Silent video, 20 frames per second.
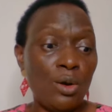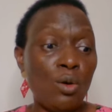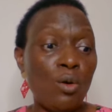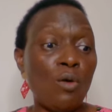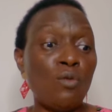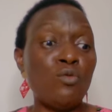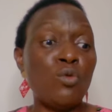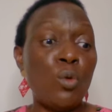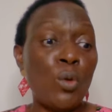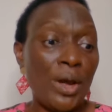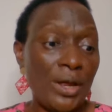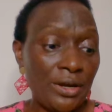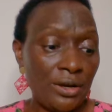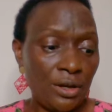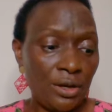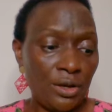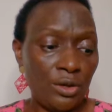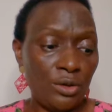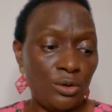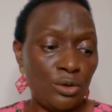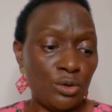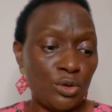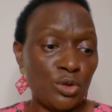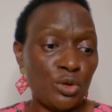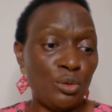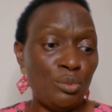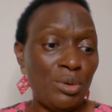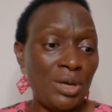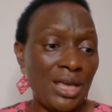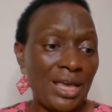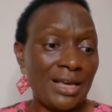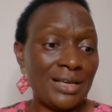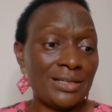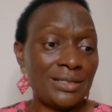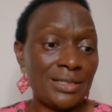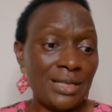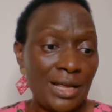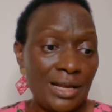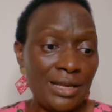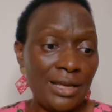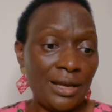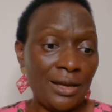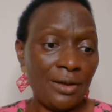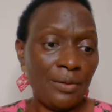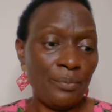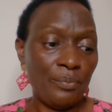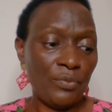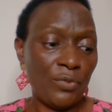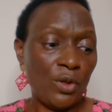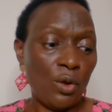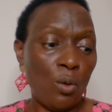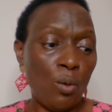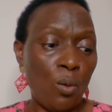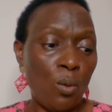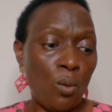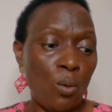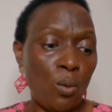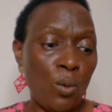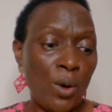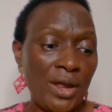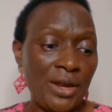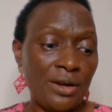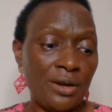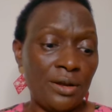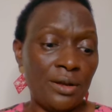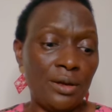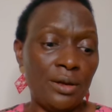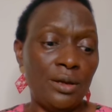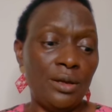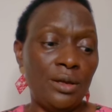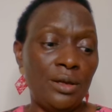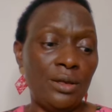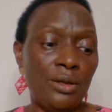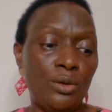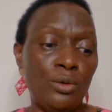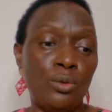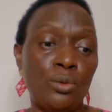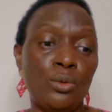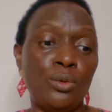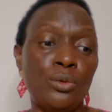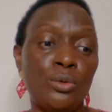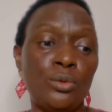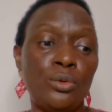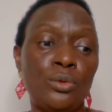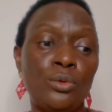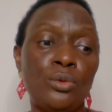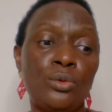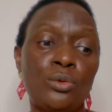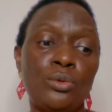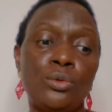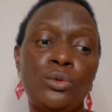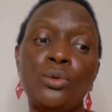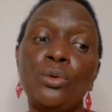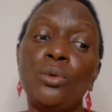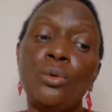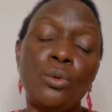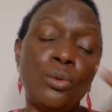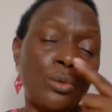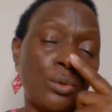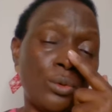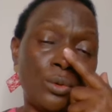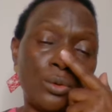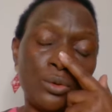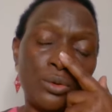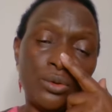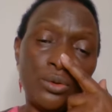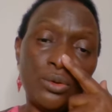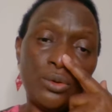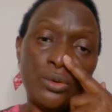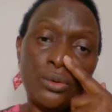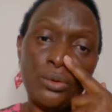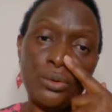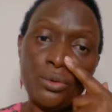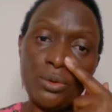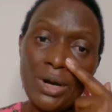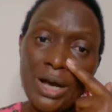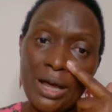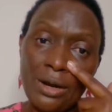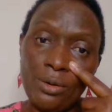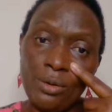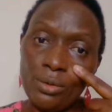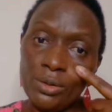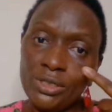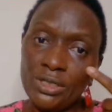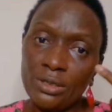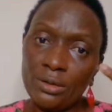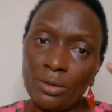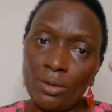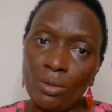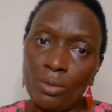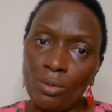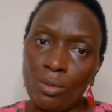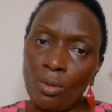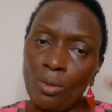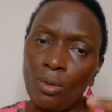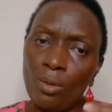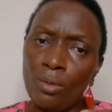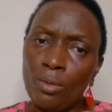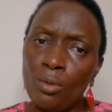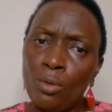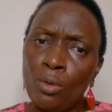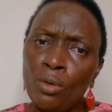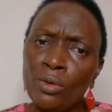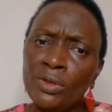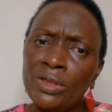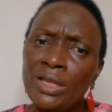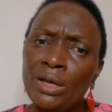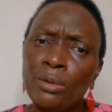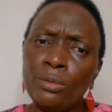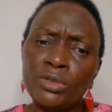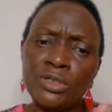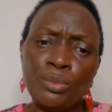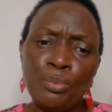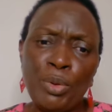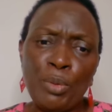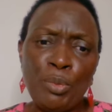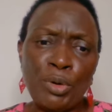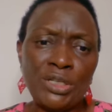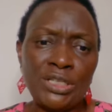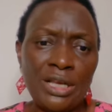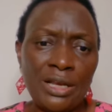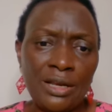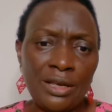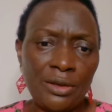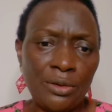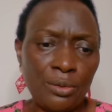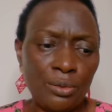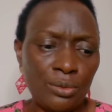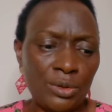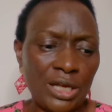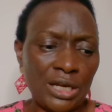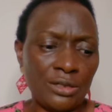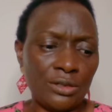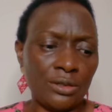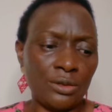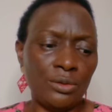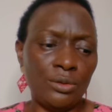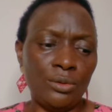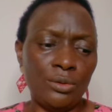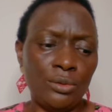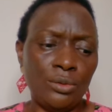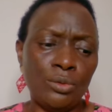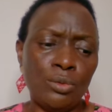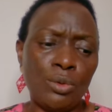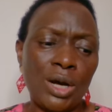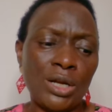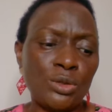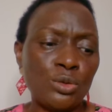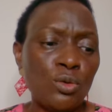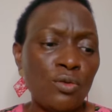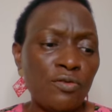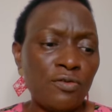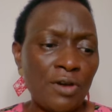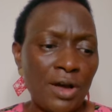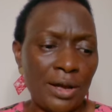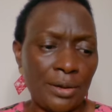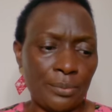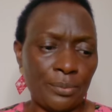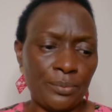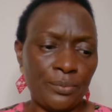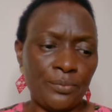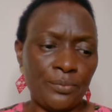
of when you should be excelling or when you cannot, or people telling you that you are too far.